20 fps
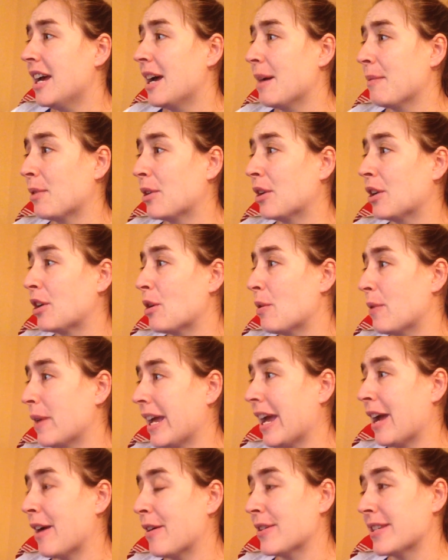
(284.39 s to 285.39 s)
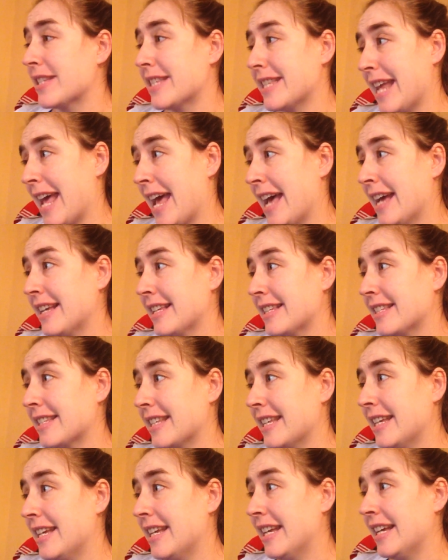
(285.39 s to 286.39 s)
I'm going to go and get her
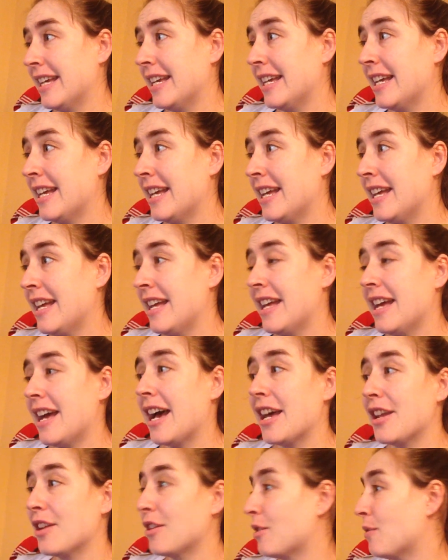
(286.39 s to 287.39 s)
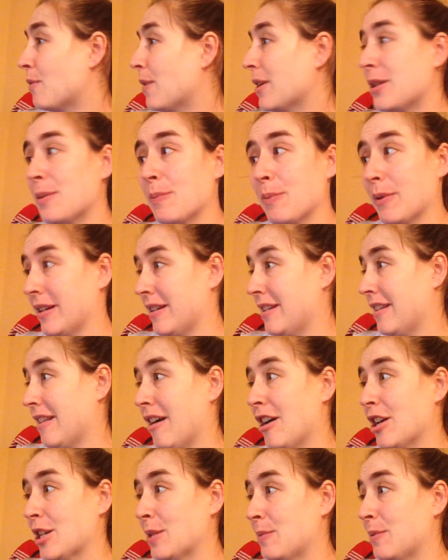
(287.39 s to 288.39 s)
snacks. I don't know what to bring to the
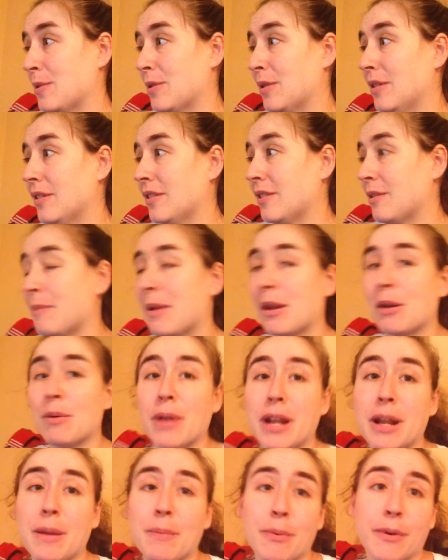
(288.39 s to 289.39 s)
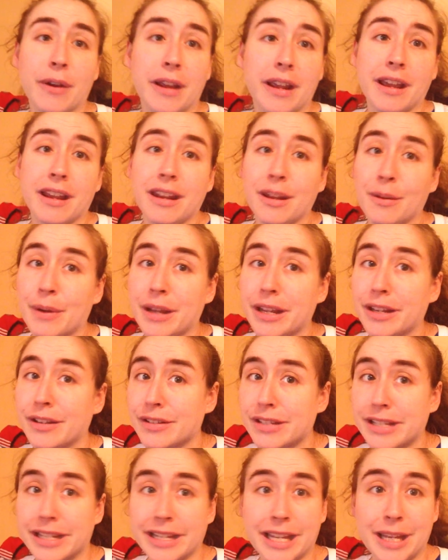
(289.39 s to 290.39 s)
hospital. No matter what I bring anyway, it
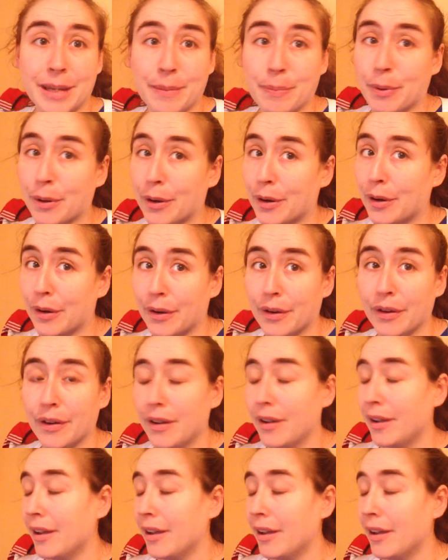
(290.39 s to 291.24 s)
doesn't keep her...